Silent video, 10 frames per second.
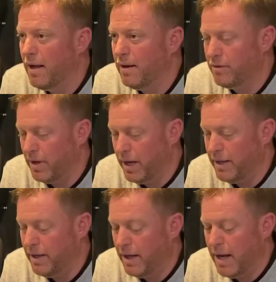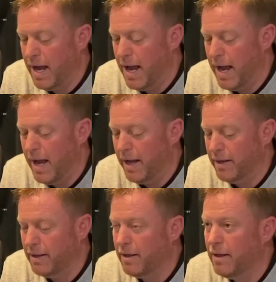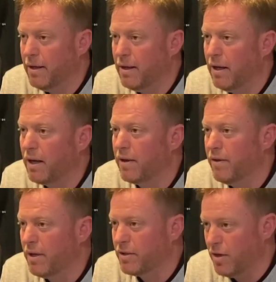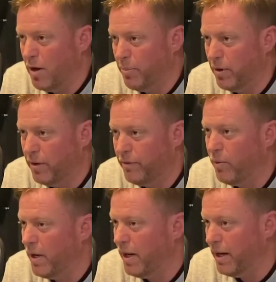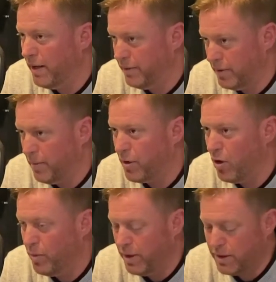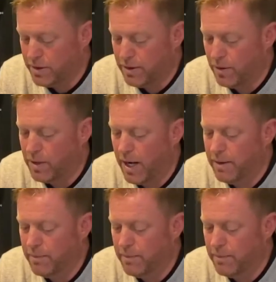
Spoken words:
Right? Mm-hmm. And I'll give you an example of where I'm going with this, okay?